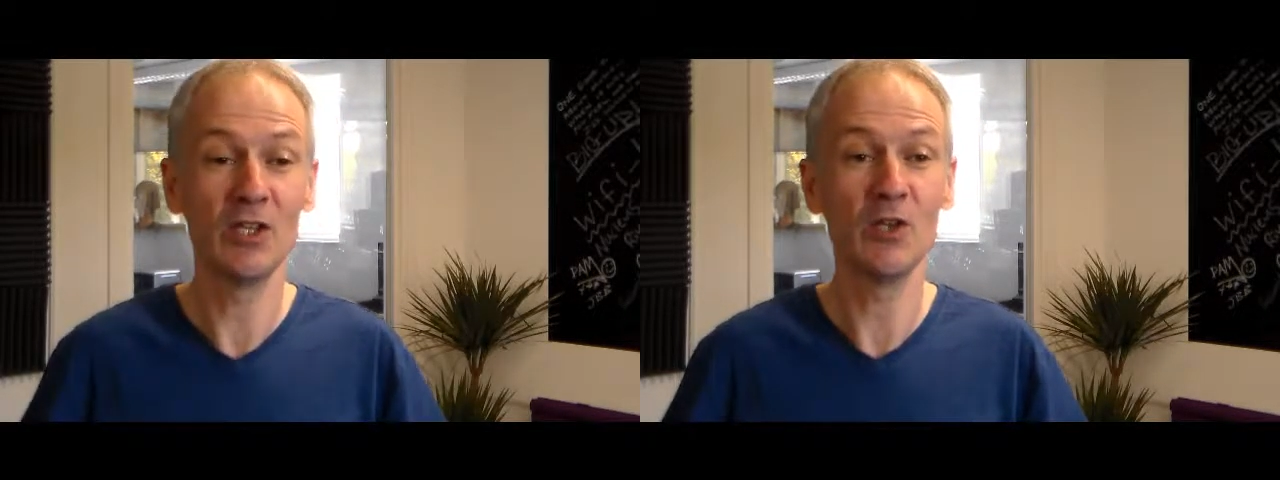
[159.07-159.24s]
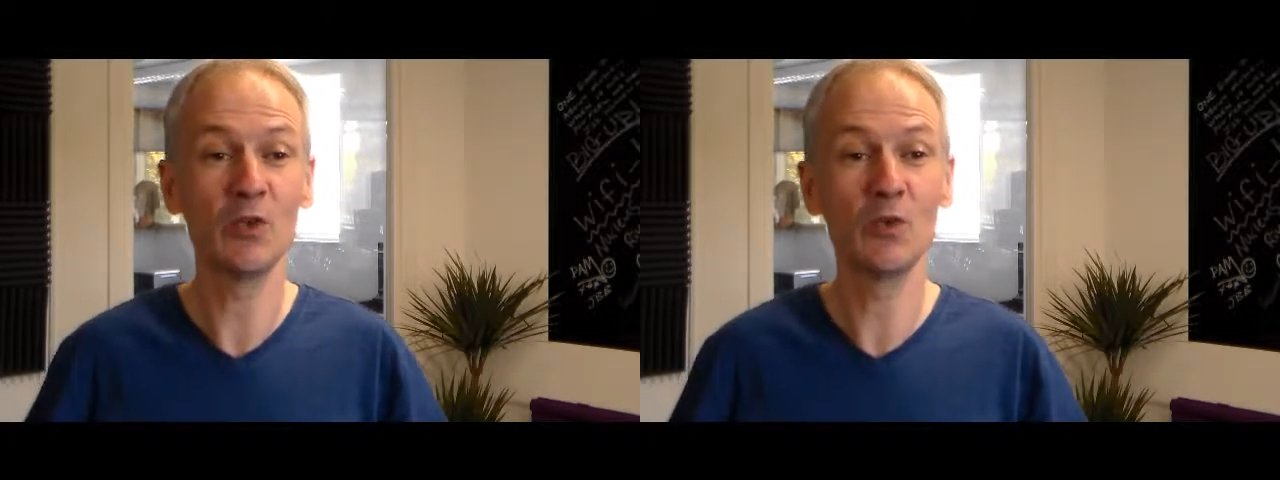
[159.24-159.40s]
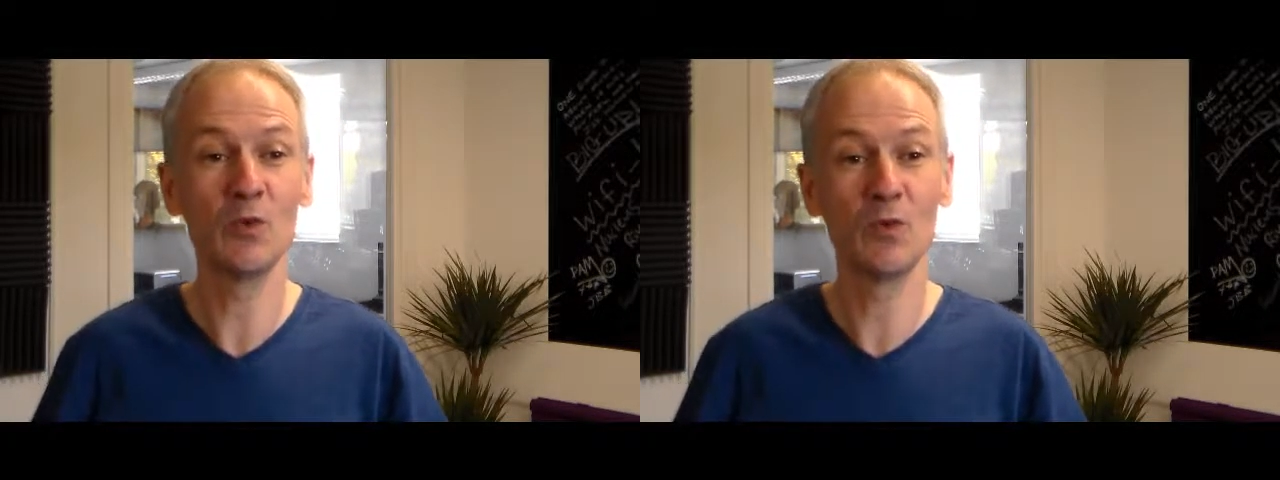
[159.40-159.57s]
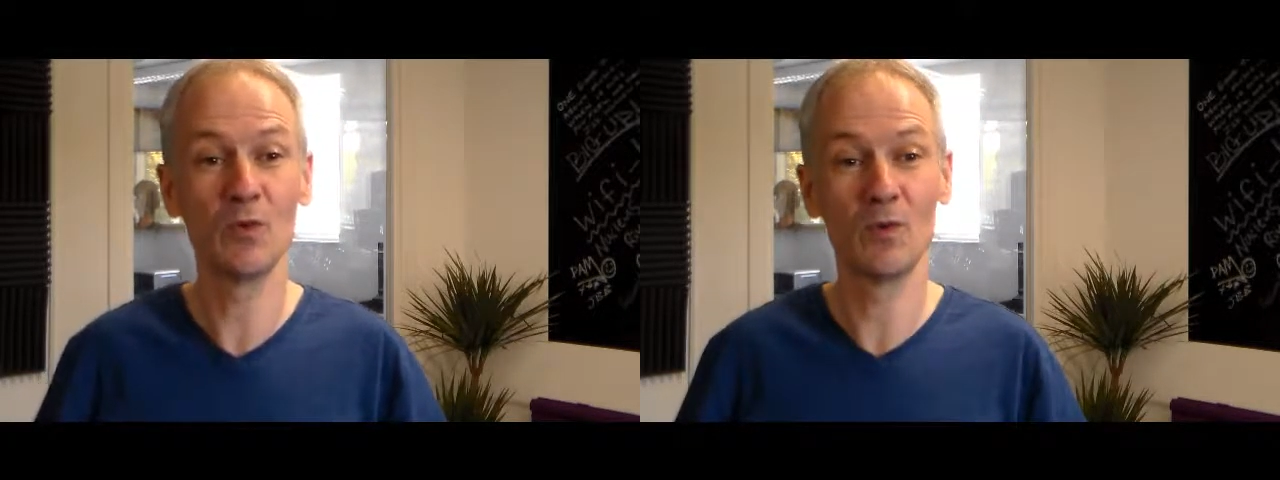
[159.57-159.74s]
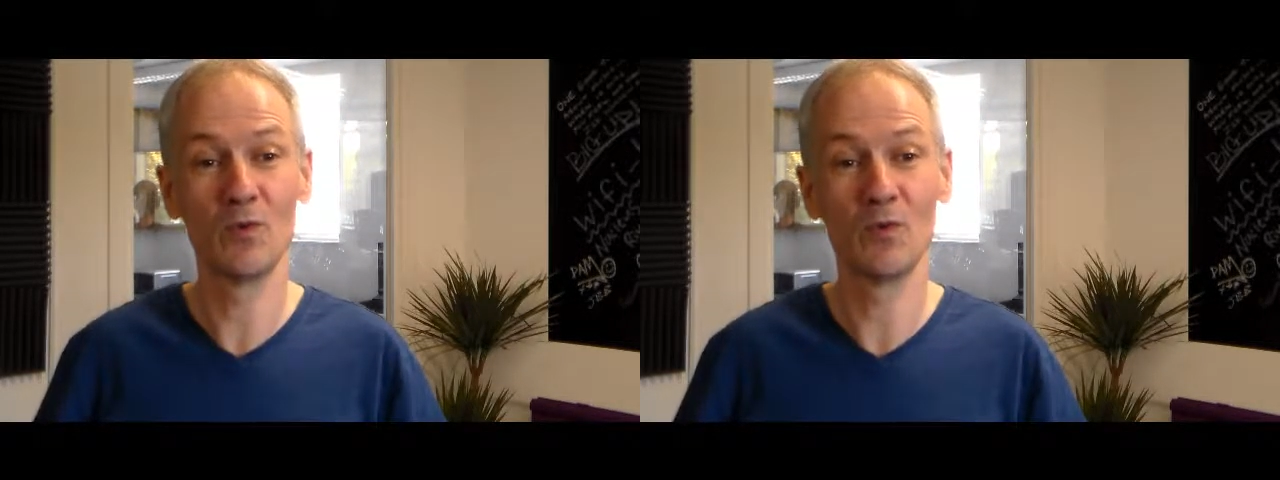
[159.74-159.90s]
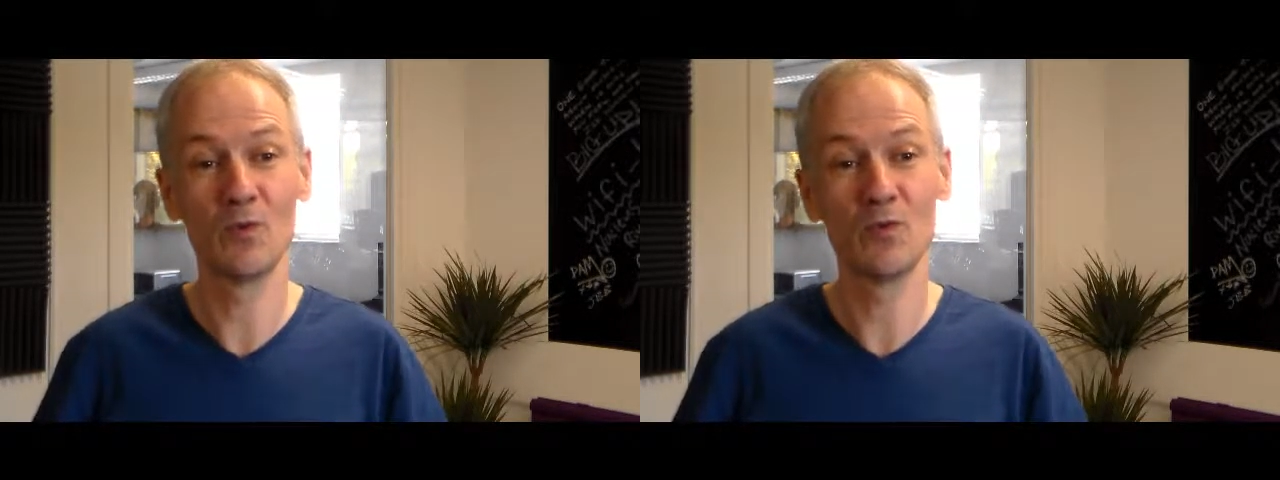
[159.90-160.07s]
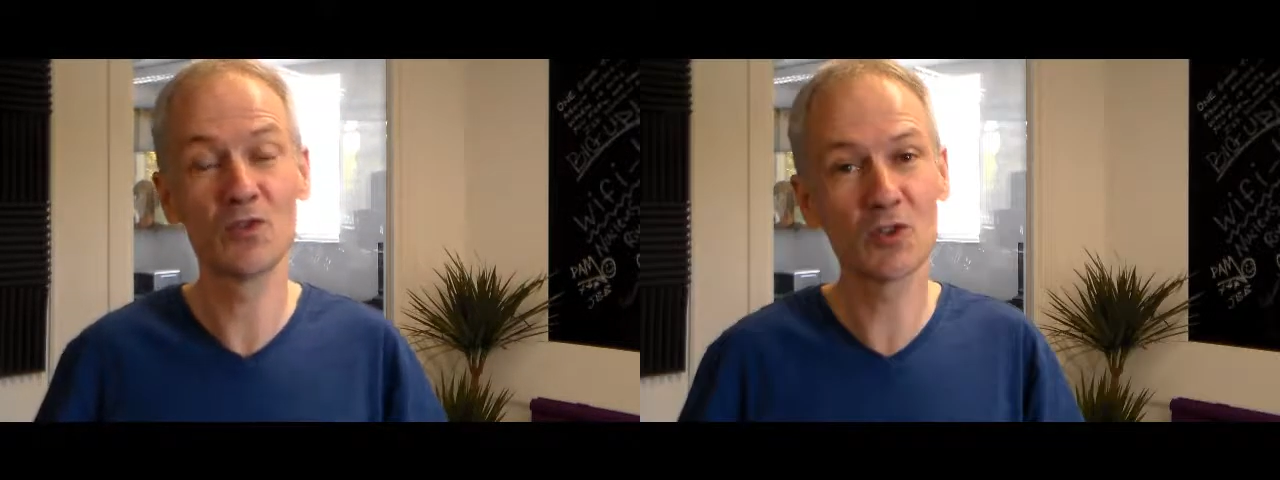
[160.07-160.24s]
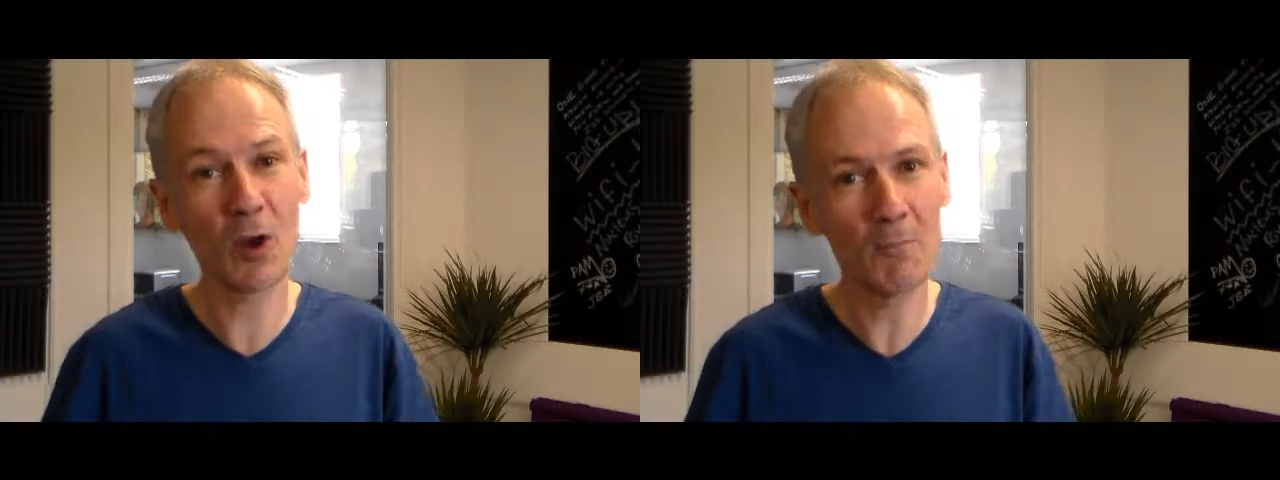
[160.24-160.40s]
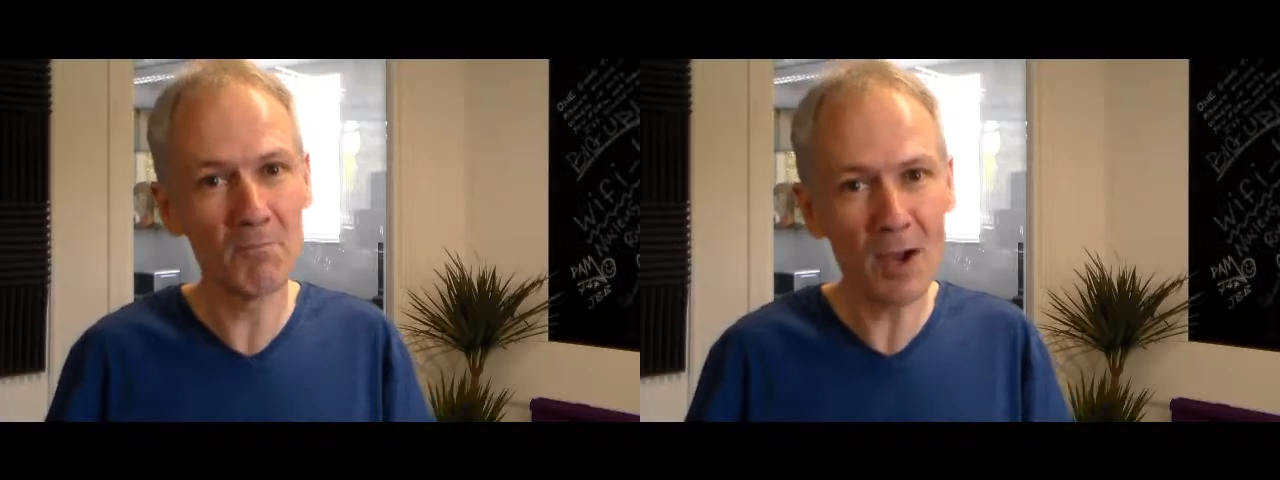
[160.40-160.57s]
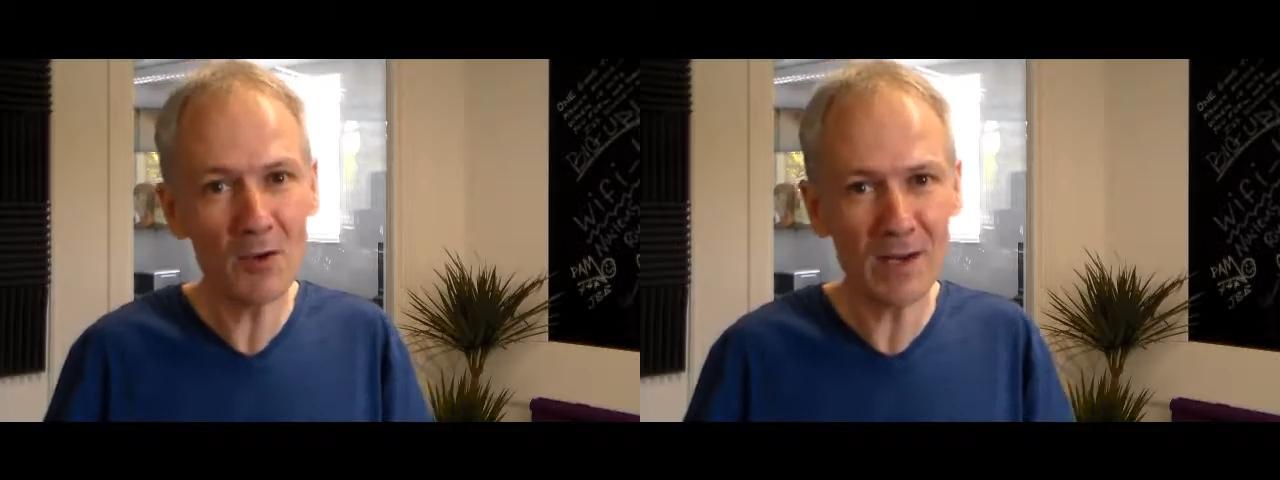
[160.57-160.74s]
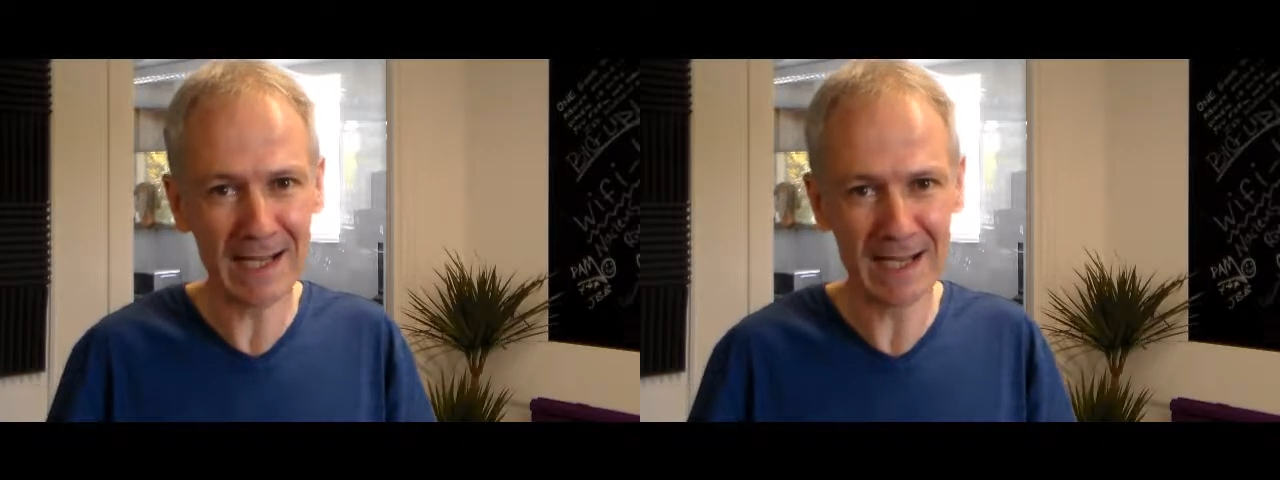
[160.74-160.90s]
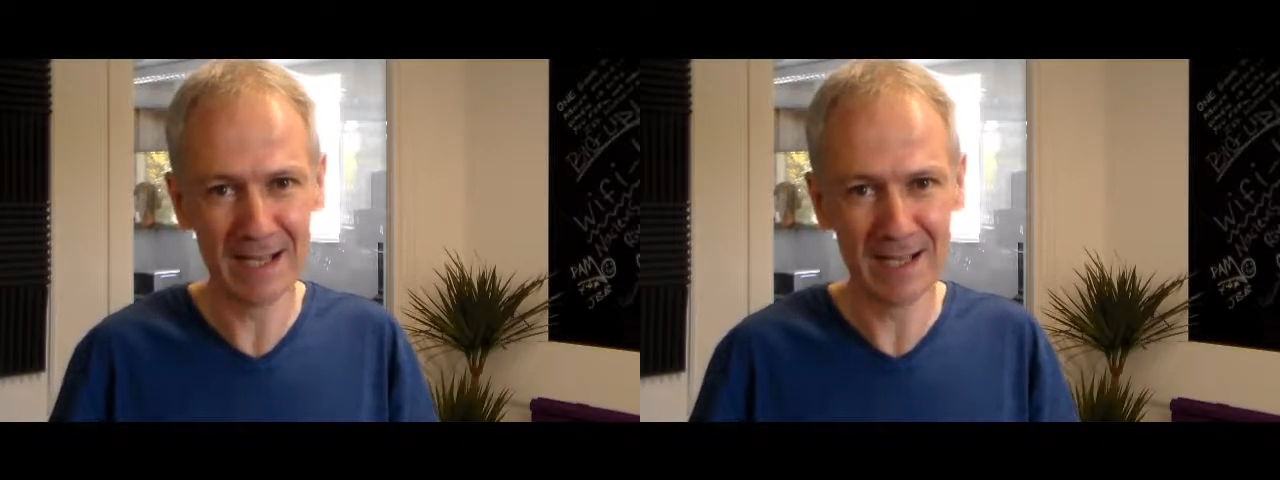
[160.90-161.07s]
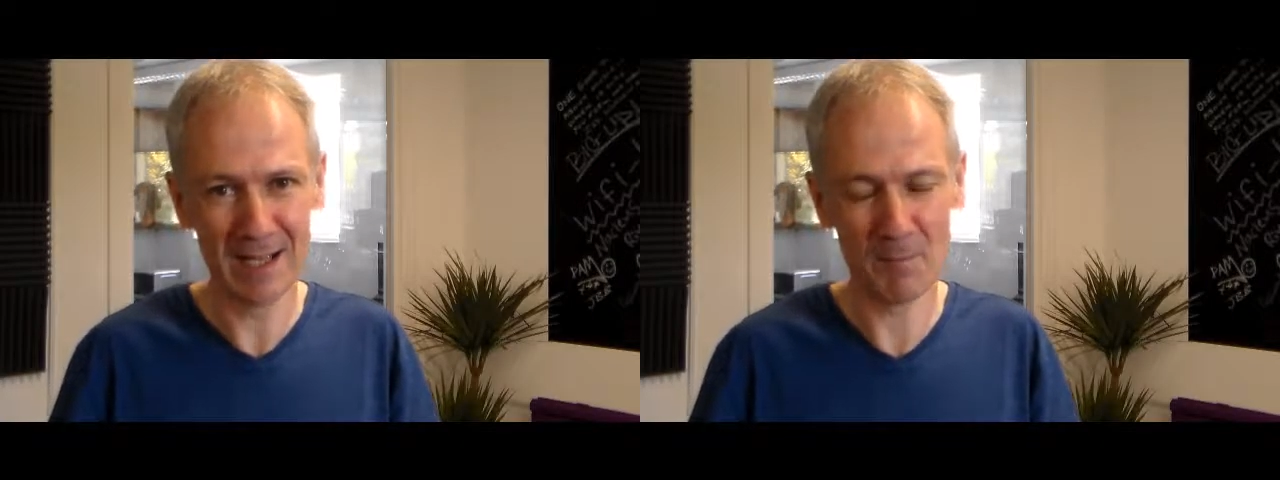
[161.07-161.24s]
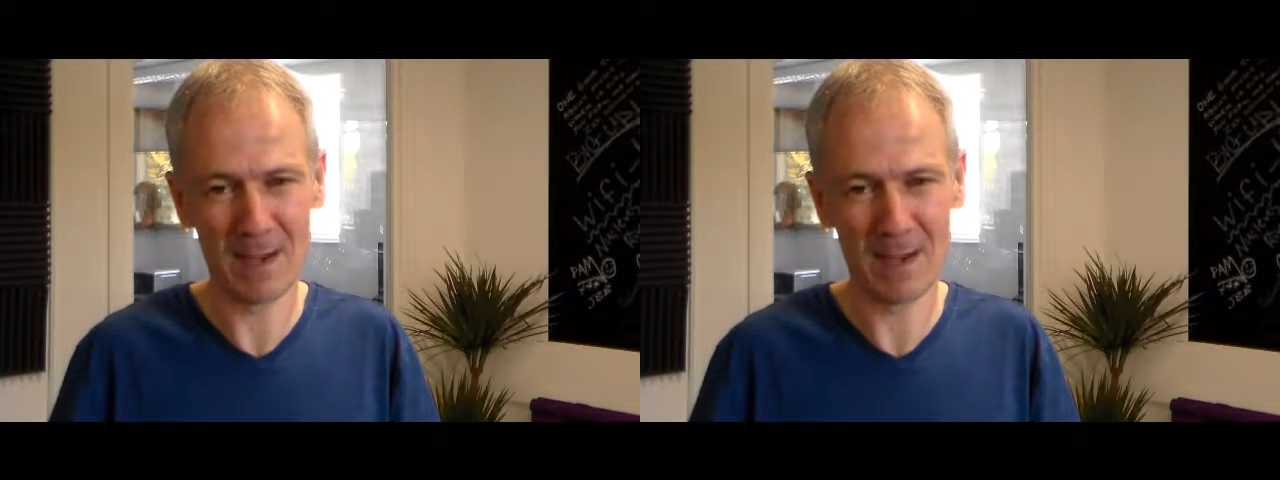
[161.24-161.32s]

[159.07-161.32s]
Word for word: you stop moaning